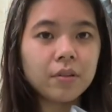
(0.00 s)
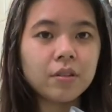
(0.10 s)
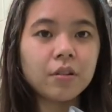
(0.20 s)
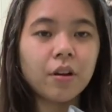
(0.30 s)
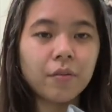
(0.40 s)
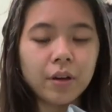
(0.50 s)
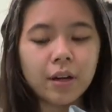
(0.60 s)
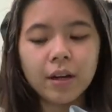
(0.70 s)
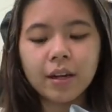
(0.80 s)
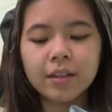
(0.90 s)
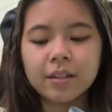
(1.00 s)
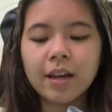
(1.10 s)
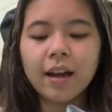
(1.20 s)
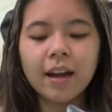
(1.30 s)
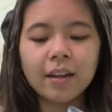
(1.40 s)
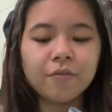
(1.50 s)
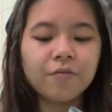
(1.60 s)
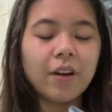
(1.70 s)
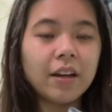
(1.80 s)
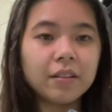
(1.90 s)
to Korea is that I can
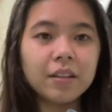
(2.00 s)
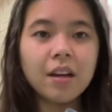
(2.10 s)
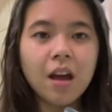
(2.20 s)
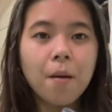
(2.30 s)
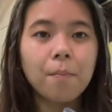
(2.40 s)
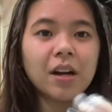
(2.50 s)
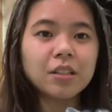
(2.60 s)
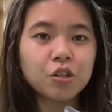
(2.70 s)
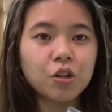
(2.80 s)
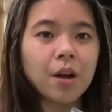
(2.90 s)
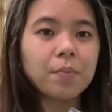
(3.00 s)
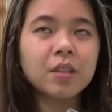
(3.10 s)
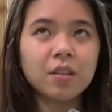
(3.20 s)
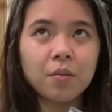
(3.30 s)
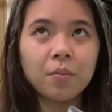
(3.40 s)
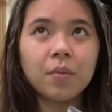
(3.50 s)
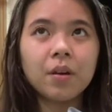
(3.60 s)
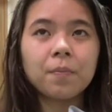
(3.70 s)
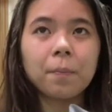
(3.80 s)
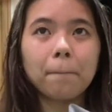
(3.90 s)
finally muster up some
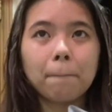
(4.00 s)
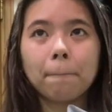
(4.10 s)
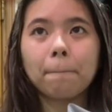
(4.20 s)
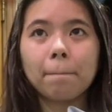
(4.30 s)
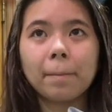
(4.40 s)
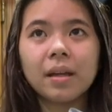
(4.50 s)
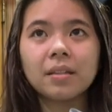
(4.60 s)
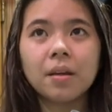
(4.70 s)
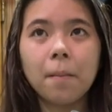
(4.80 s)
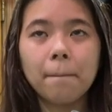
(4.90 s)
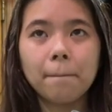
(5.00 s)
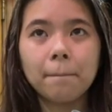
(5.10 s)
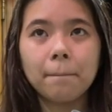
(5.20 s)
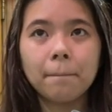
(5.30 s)
some